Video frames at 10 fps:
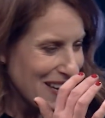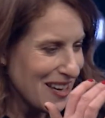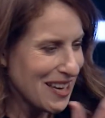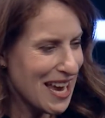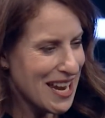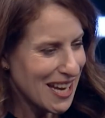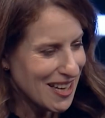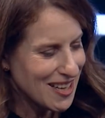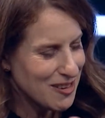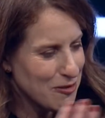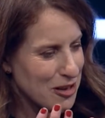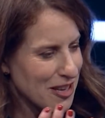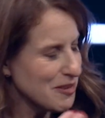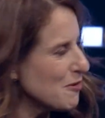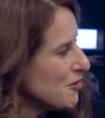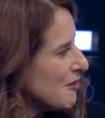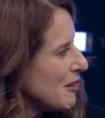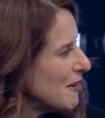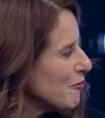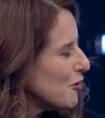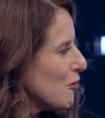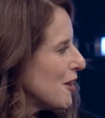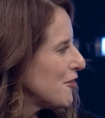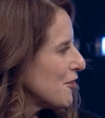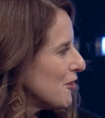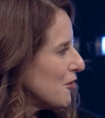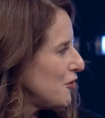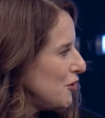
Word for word: Katie, what do you think is the most influential to